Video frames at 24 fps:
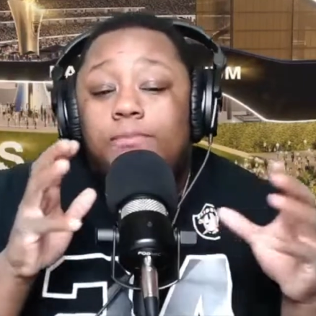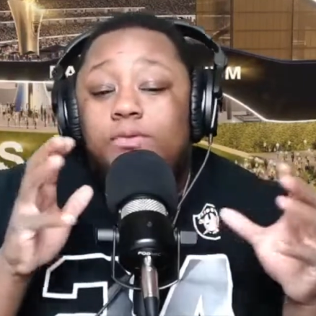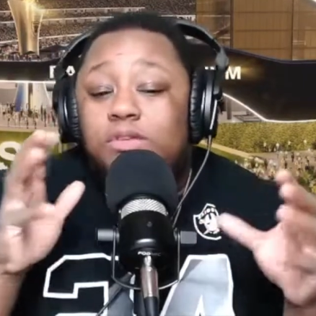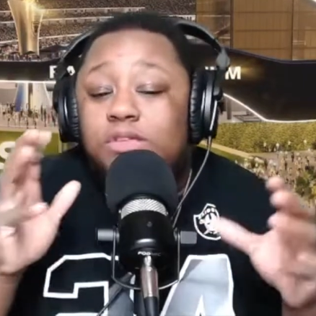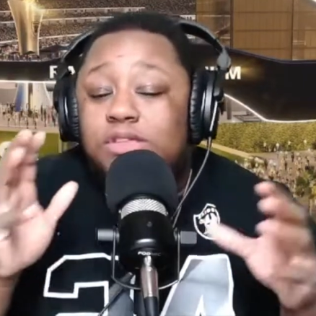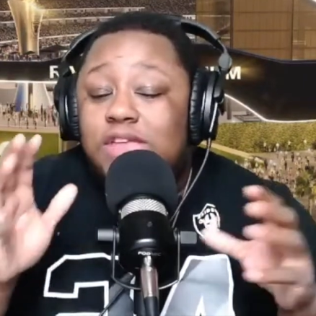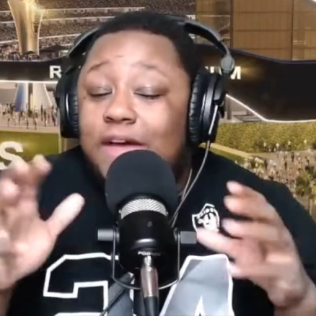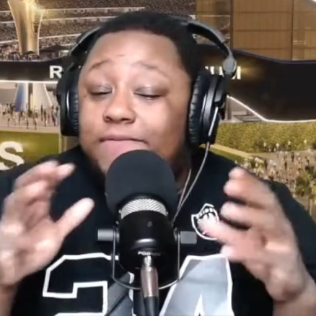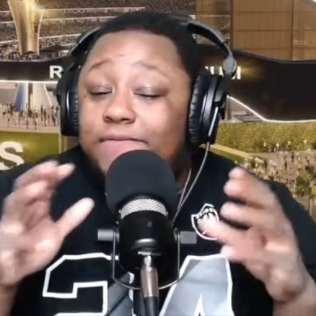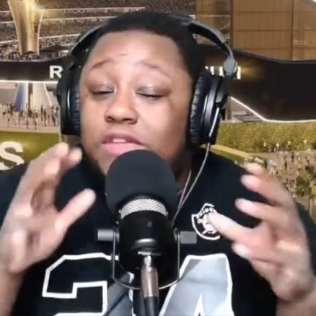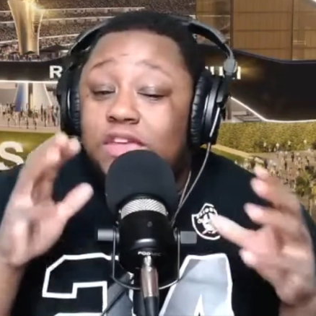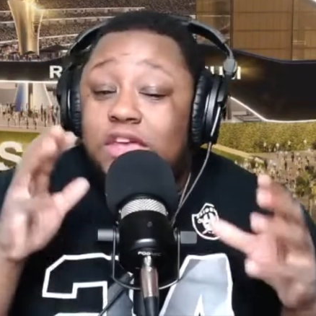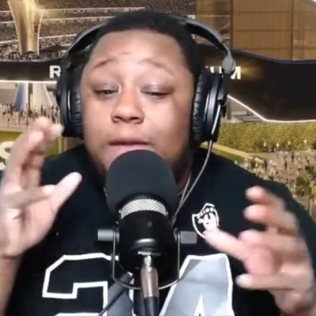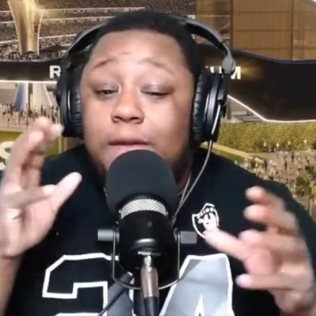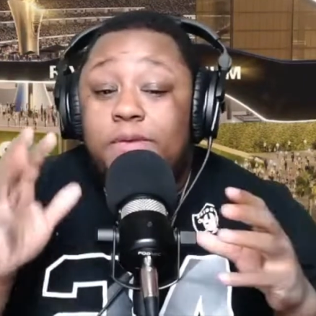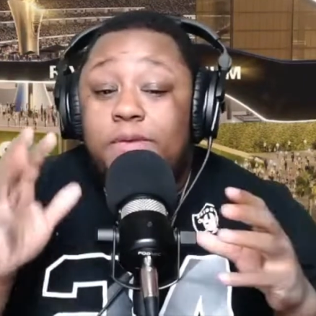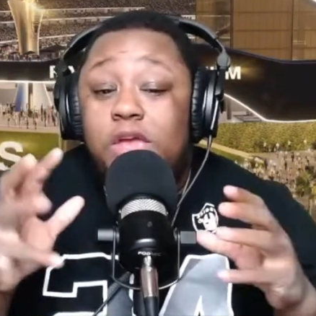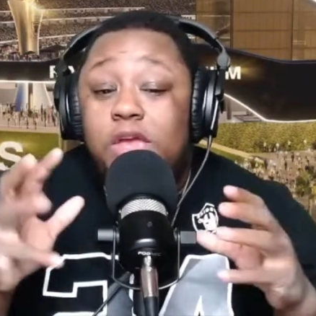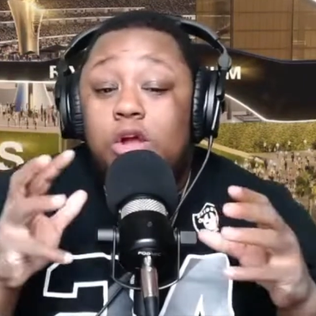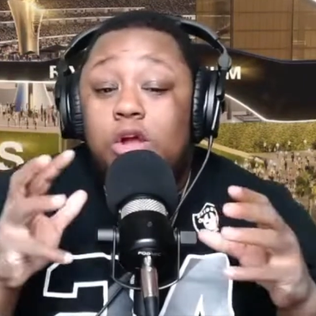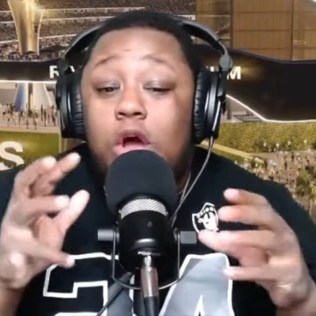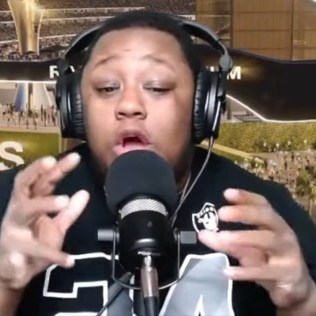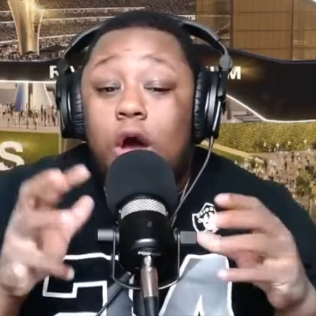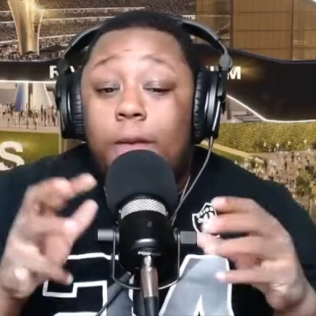definitely could be
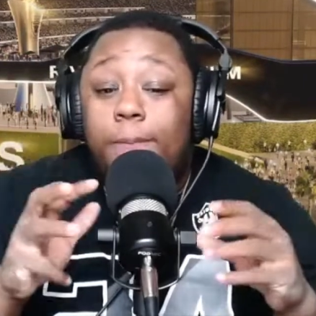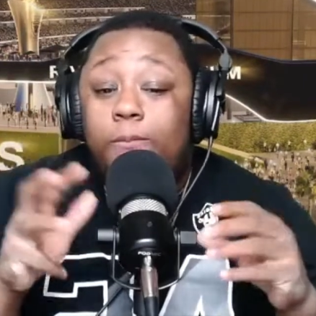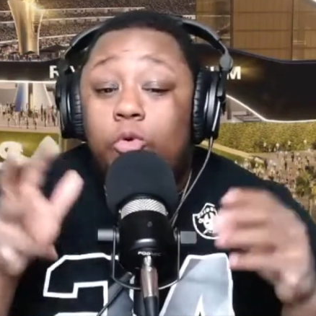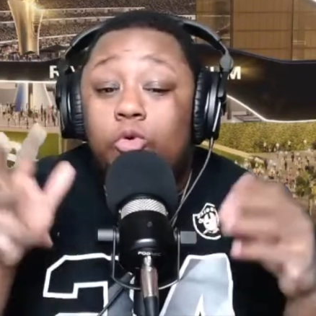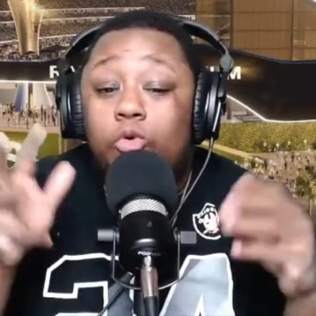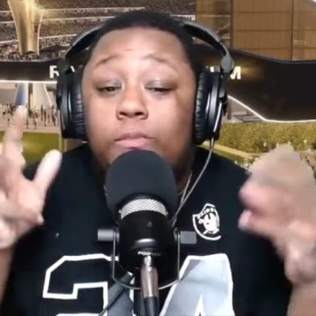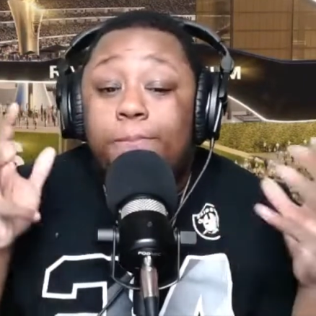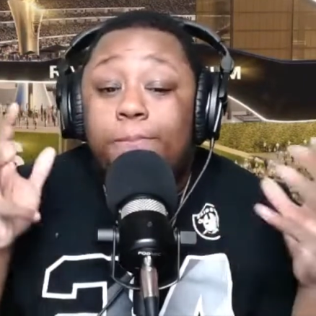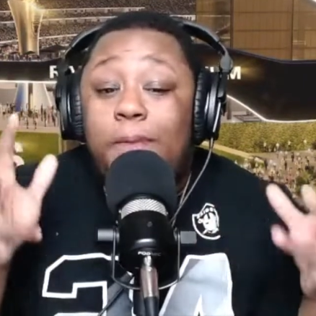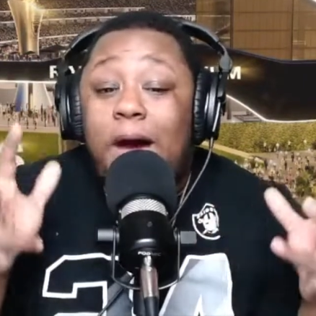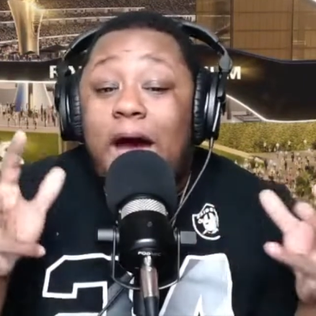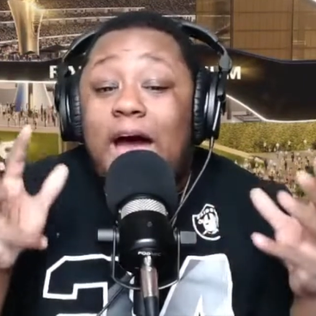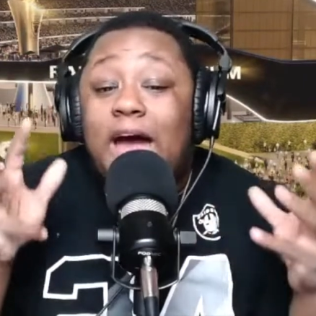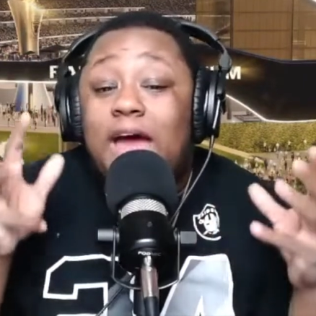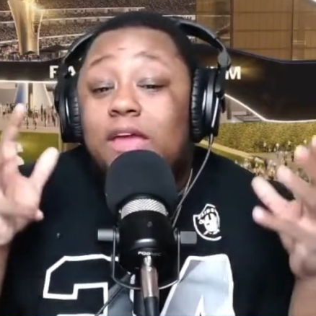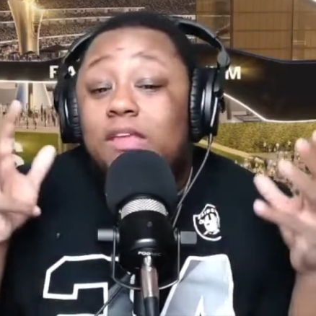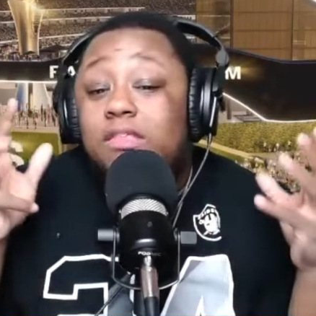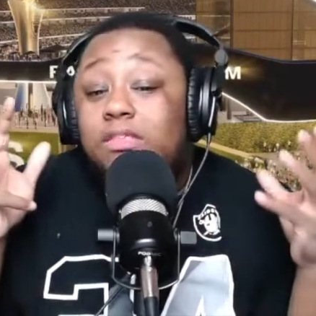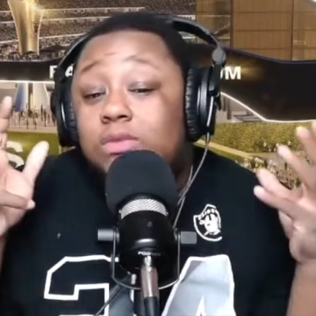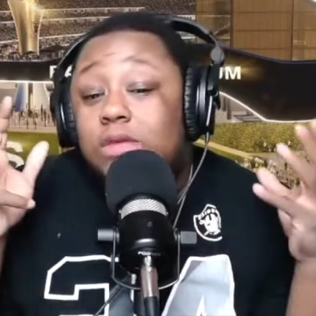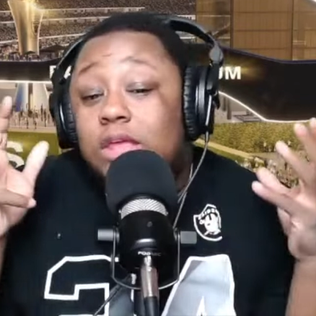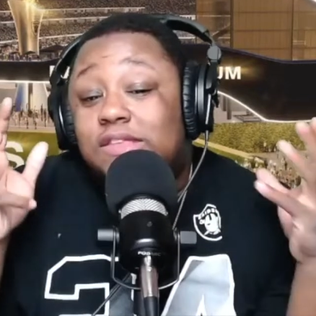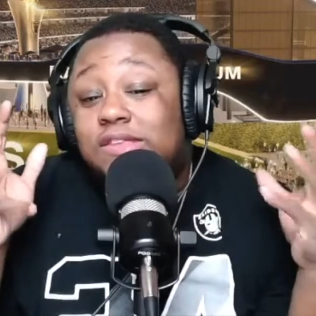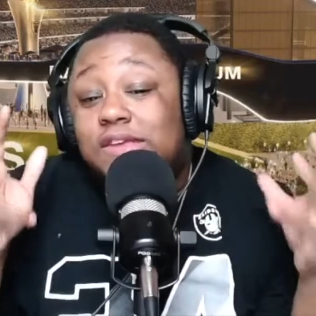coupled by
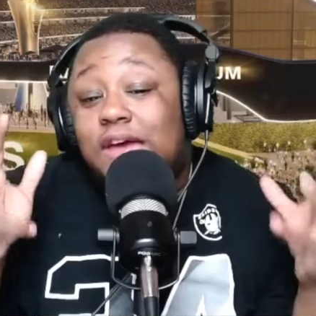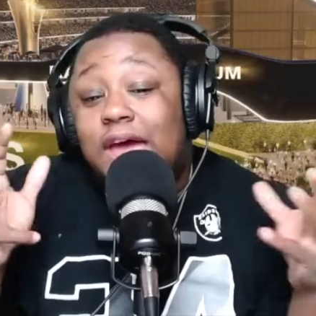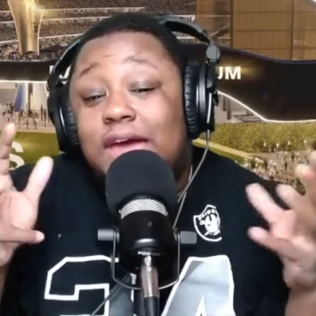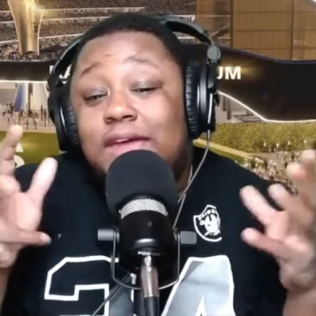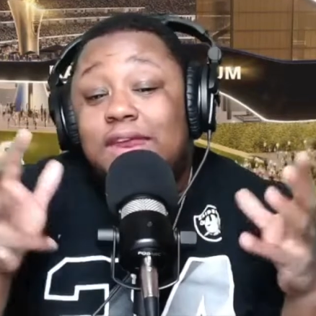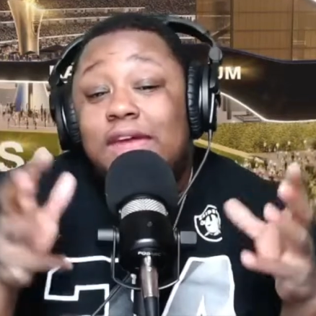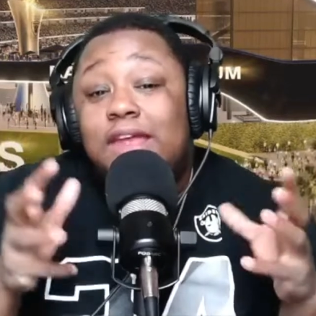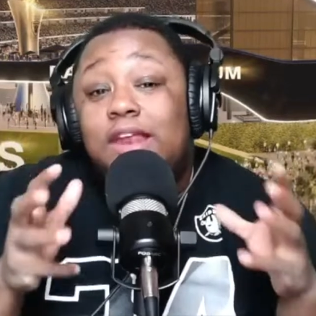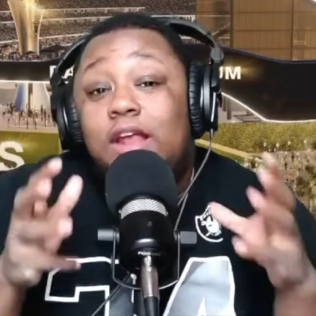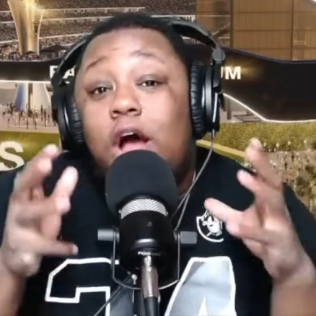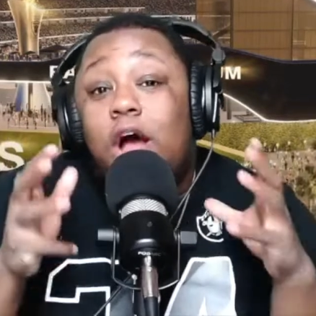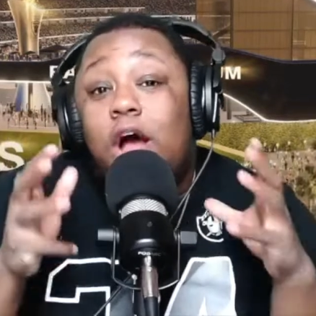the tight end